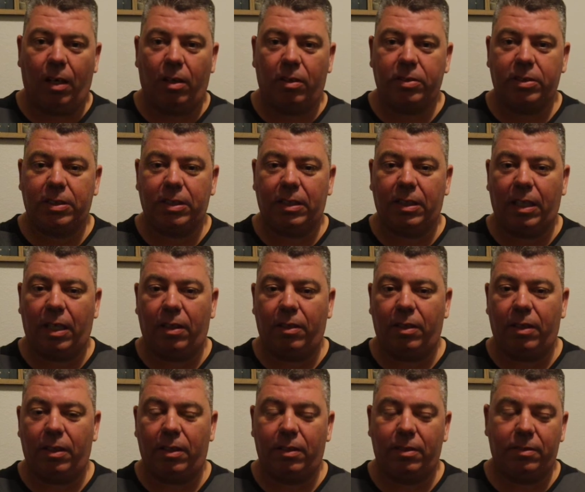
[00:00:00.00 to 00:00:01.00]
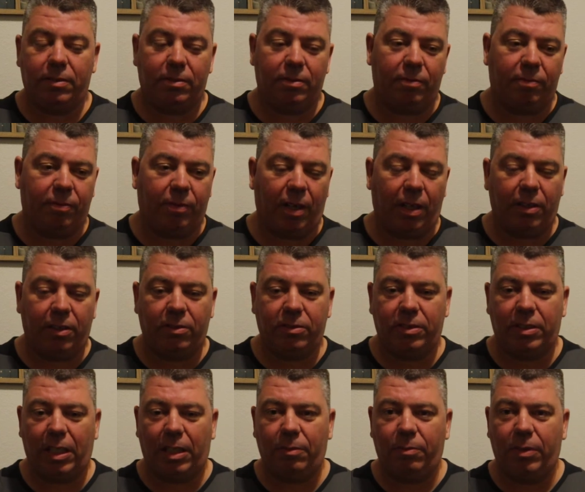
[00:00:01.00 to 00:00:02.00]
send out a Father's
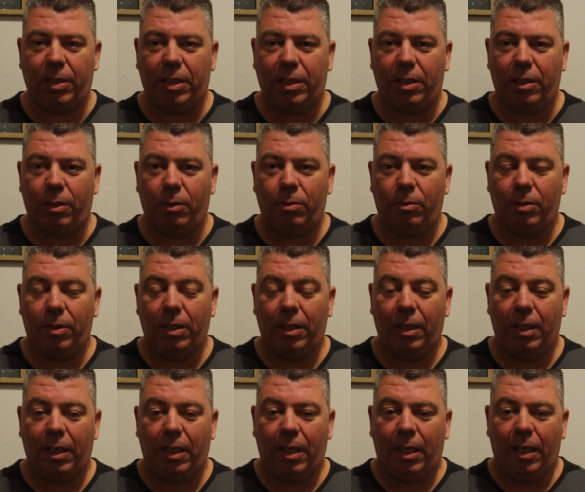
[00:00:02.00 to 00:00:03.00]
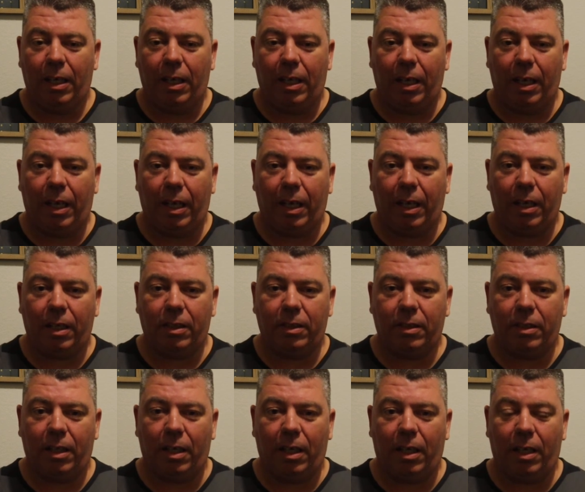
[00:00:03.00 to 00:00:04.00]
Day video.
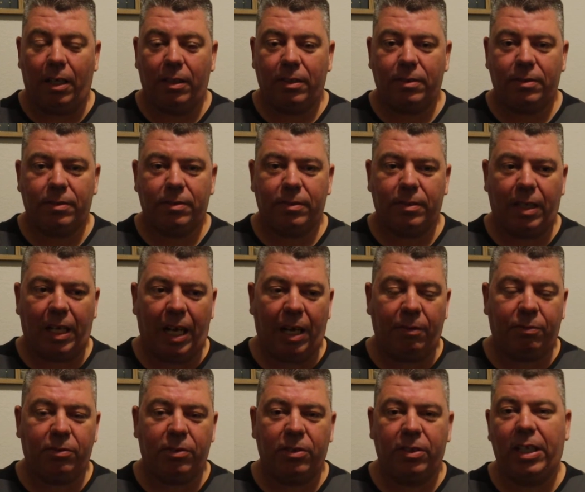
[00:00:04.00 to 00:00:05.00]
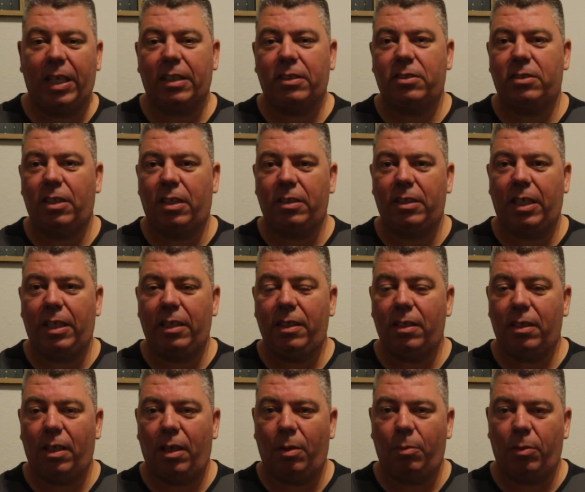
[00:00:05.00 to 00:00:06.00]
And after next
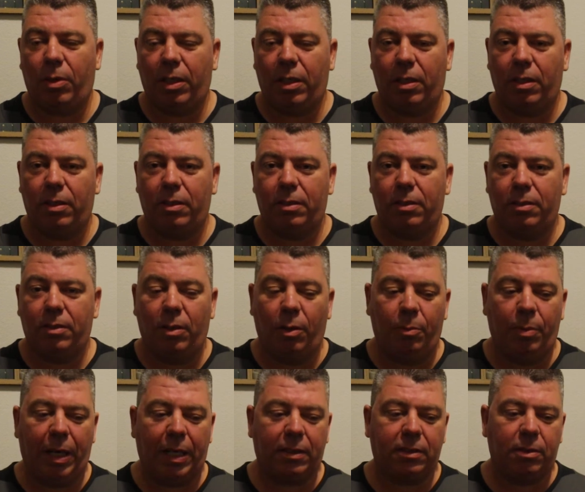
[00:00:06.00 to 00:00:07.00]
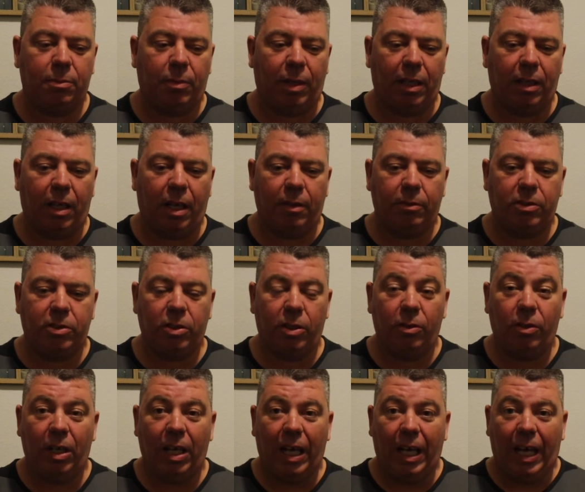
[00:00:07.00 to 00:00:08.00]
Sunday, I'm going to go back to my live
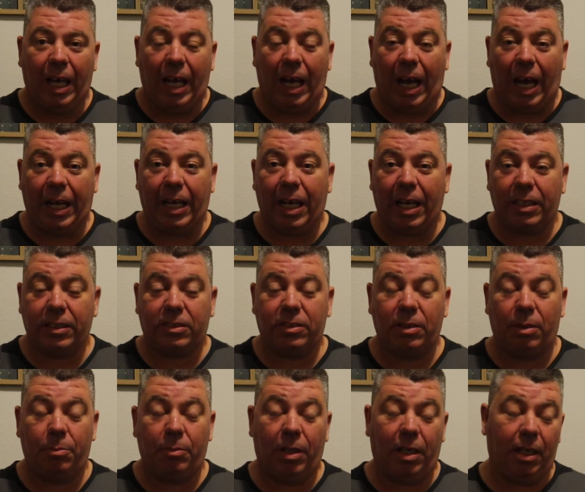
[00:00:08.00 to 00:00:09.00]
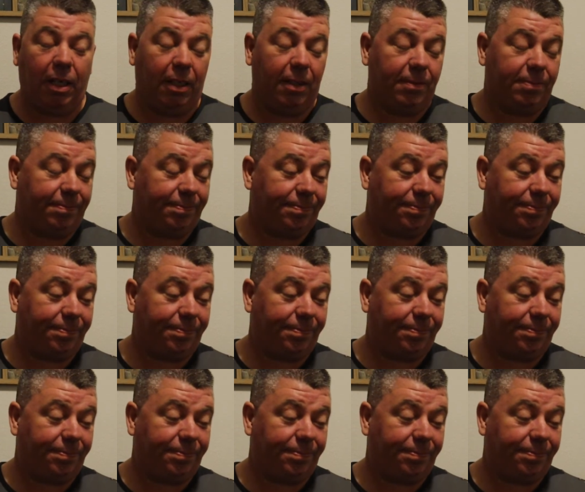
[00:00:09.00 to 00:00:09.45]
show. I got some